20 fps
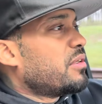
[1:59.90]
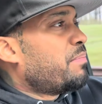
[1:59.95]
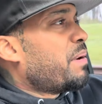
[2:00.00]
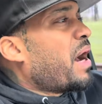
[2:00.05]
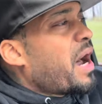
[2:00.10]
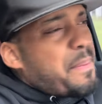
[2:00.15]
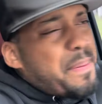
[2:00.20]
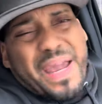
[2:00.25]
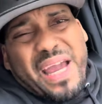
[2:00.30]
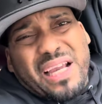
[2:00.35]
but
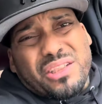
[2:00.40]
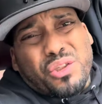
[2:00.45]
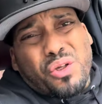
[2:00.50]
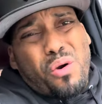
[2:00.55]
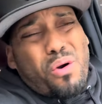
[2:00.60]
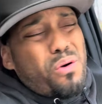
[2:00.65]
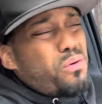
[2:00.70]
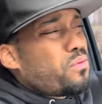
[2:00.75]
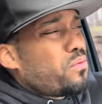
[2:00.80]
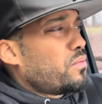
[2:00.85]
up against
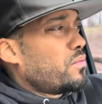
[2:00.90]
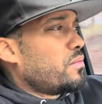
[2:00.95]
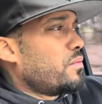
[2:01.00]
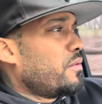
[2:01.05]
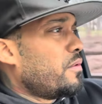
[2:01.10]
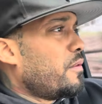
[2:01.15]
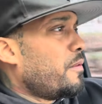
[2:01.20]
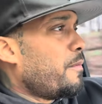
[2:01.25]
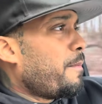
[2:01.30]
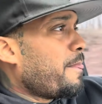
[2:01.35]
who?
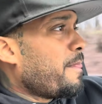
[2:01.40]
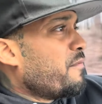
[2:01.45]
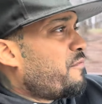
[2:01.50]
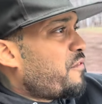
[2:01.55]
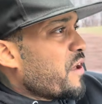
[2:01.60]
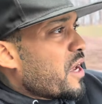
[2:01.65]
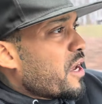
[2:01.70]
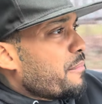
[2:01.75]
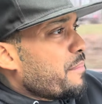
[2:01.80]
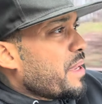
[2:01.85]
You
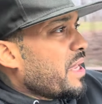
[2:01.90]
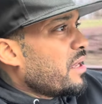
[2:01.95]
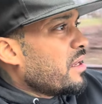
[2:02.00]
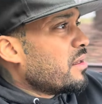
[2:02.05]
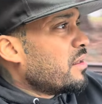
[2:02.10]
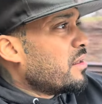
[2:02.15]
feel me?